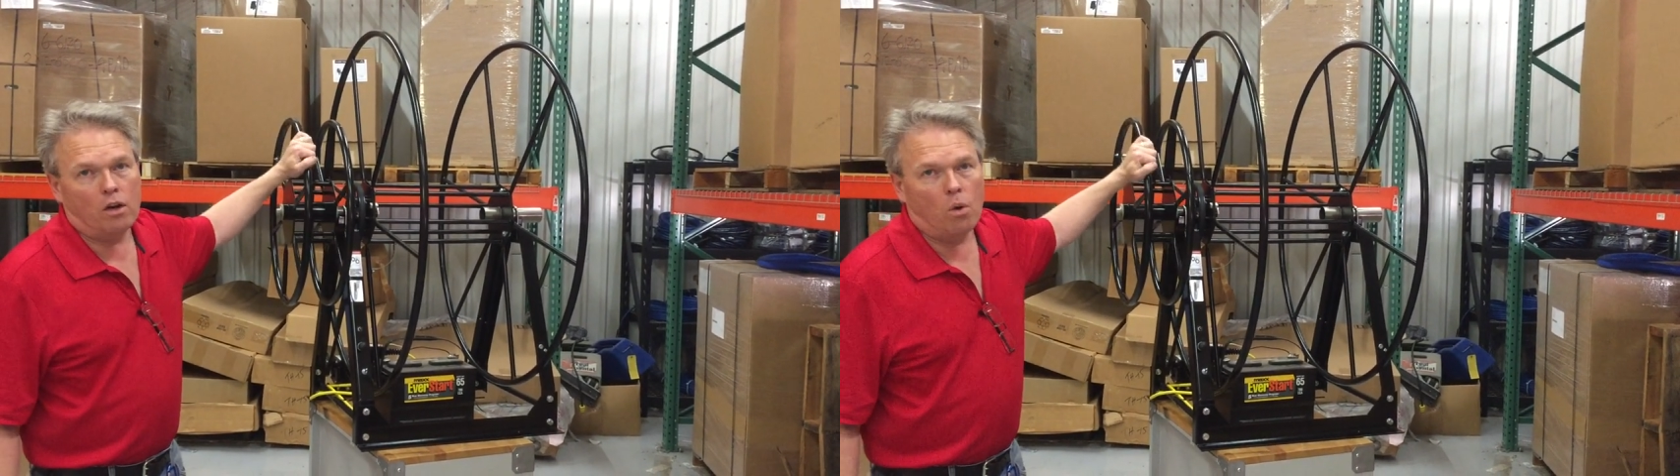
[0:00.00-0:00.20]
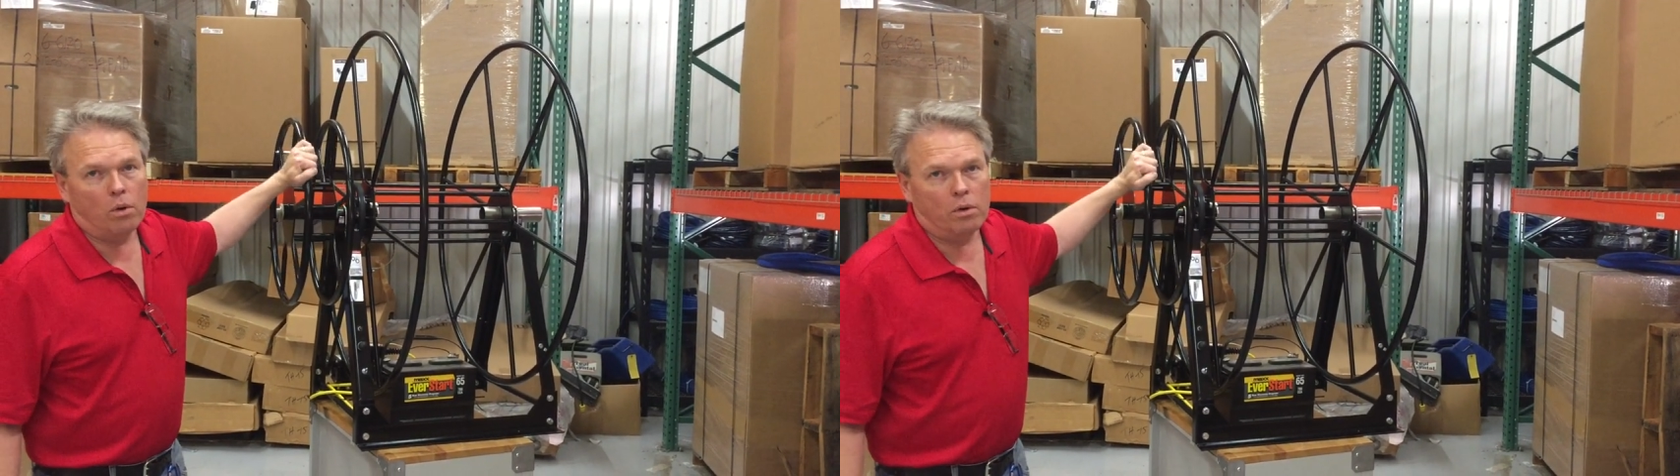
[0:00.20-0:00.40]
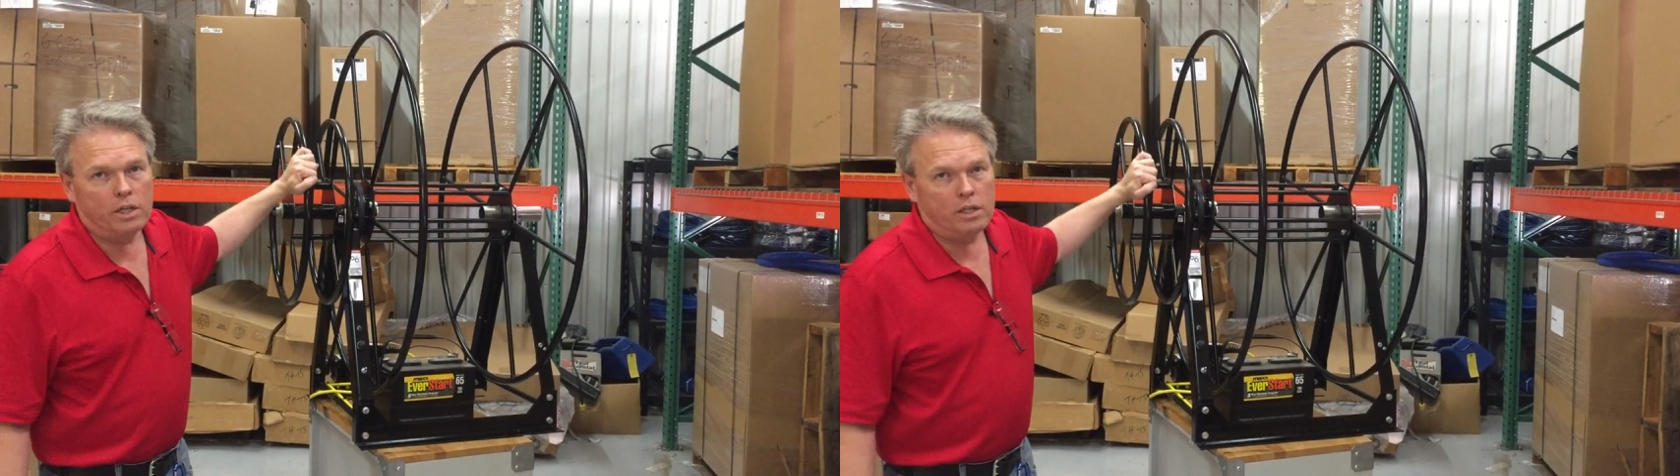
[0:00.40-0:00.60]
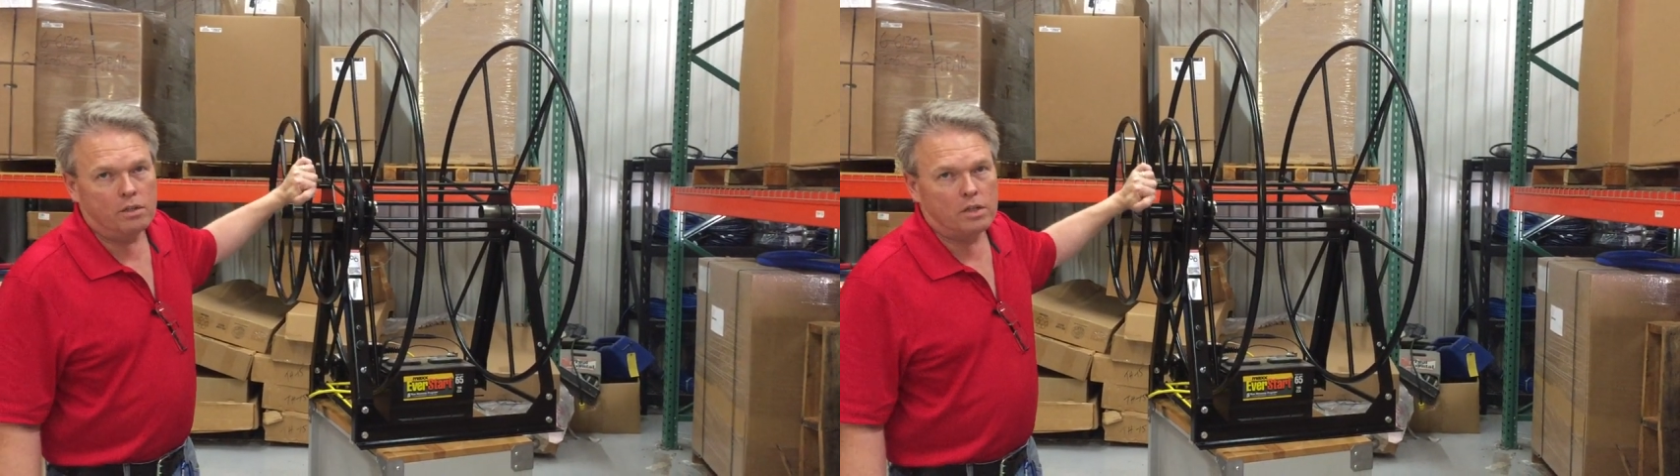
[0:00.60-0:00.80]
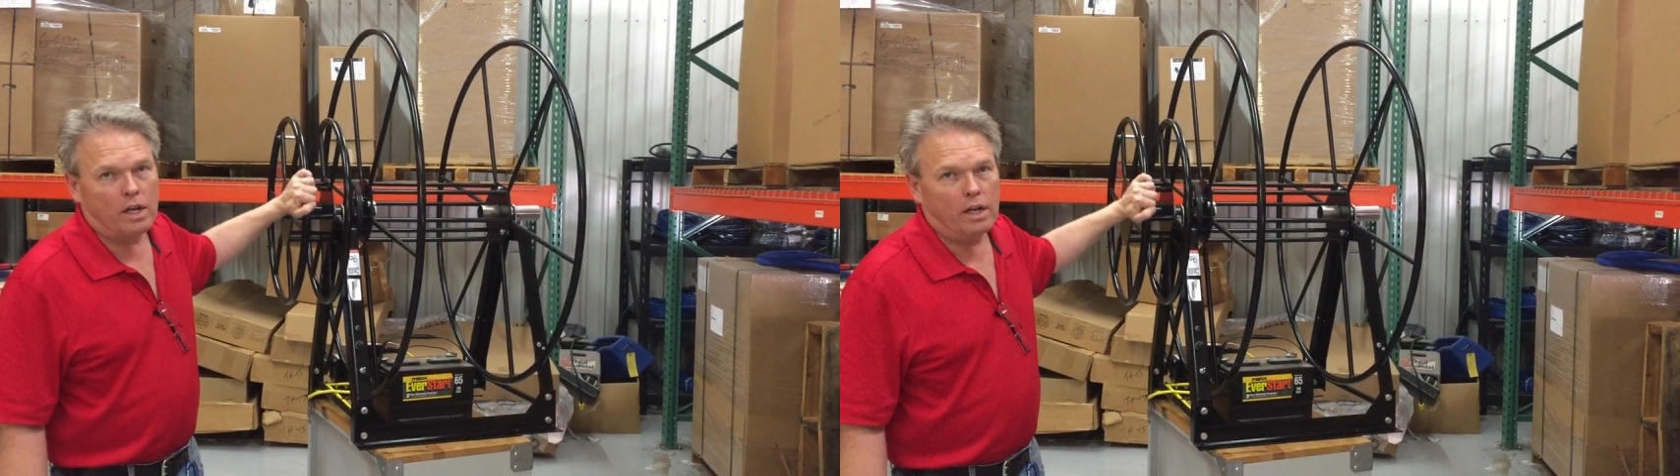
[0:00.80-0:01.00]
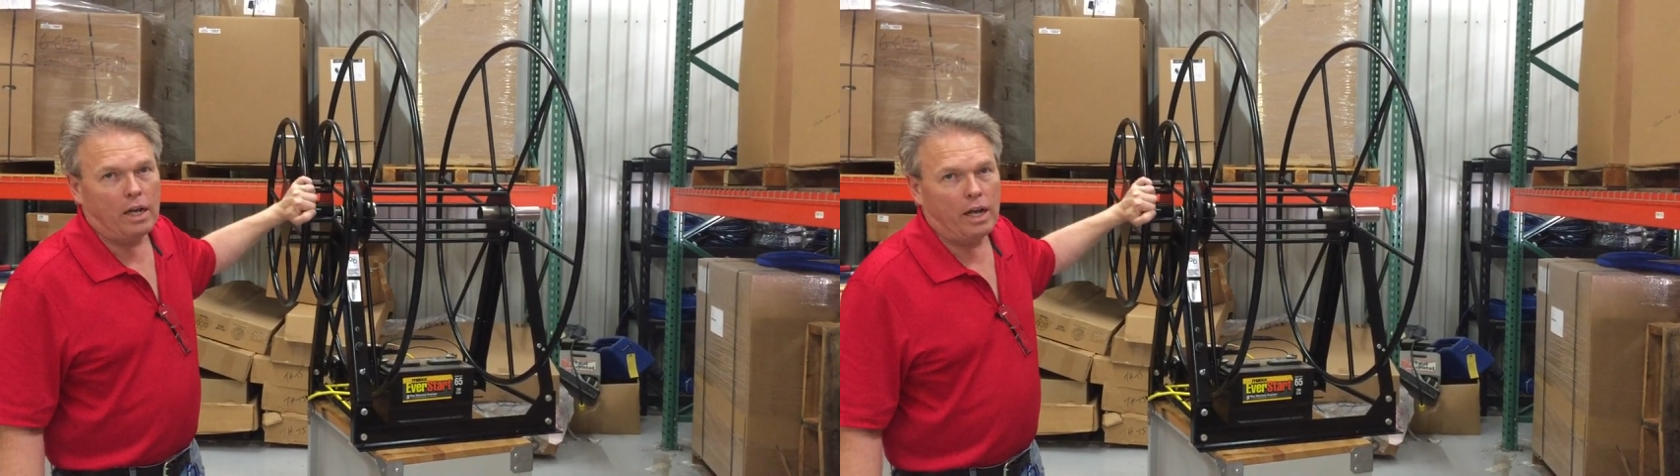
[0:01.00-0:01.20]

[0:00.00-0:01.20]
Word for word: of quarter inch inside